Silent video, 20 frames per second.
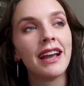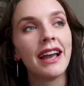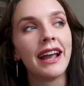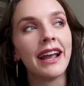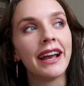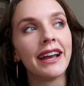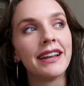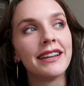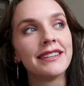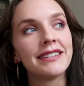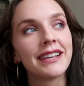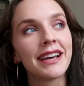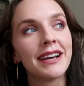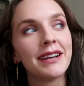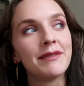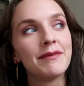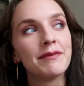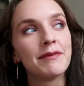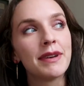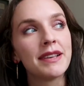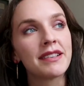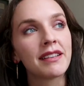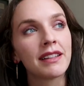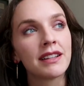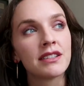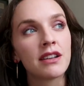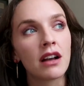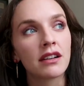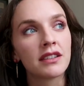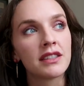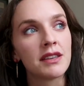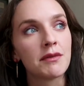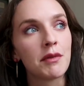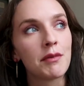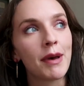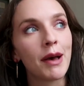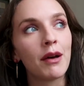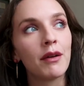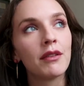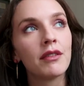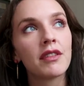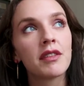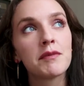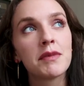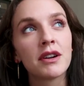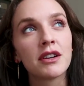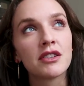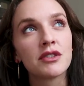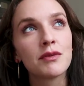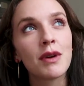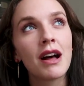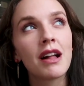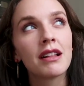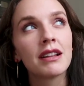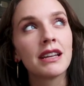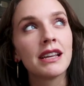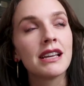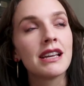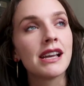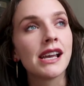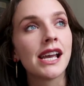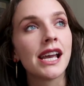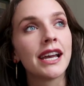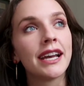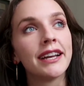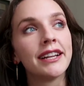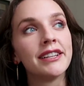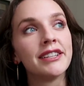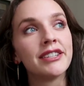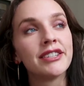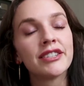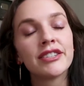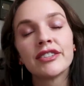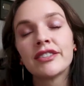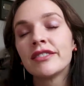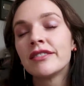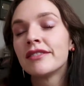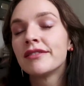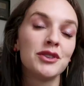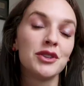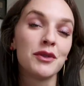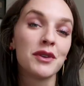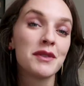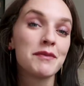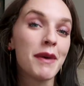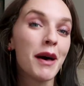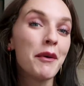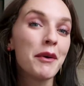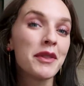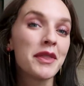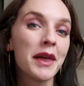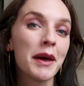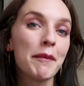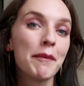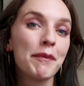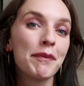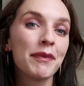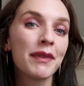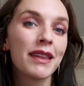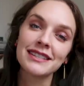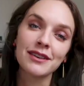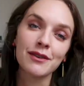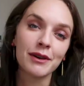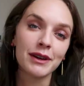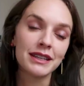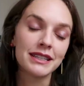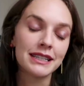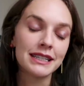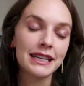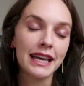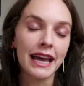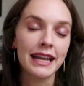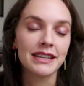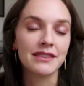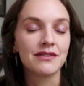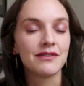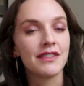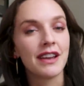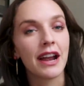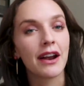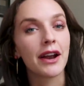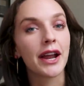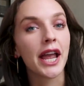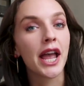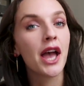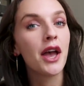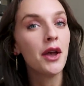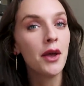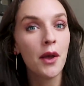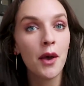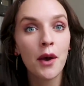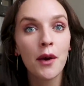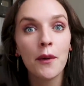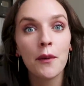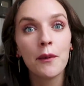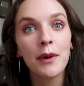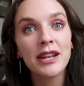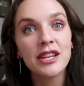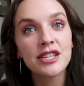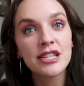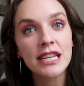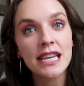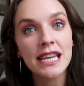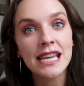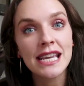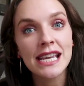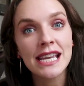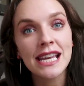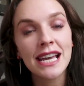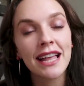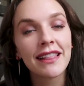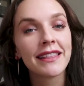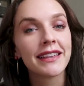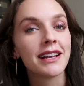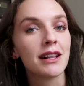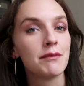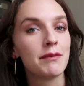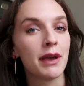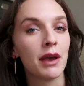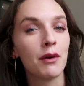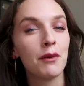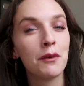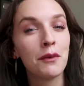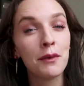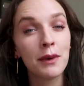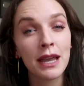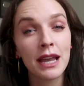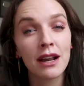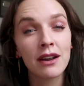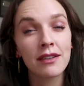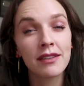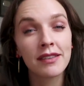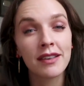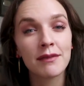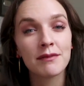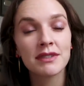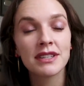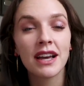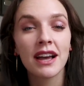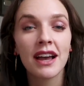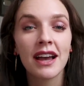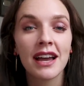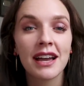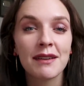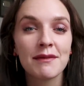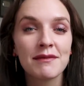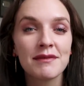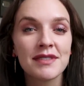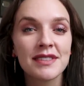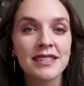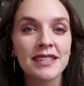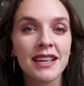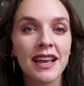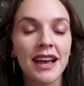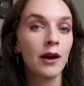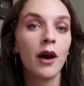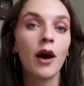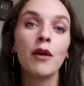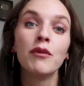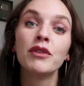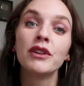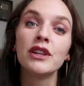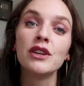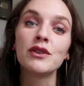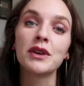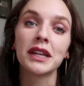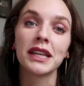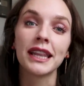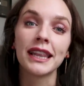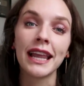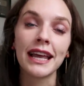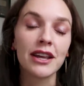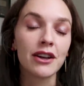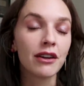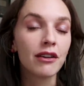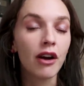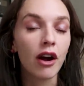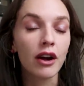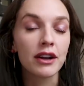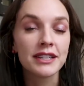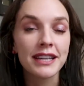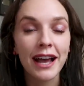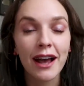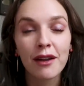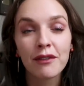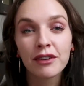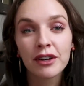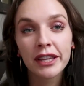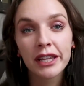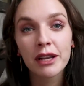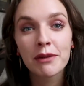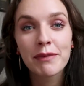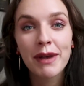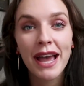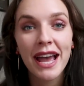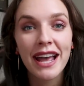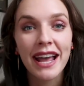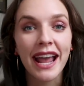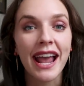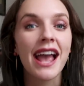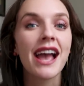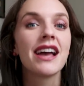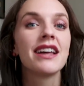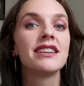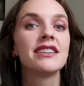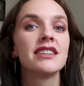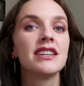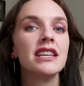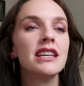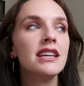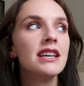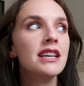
and basically talk to them about spirituality and do a spell with them. It's going to get very witchy, a little bit weird sometimes. Hopefully you can let your guard down for a little bit and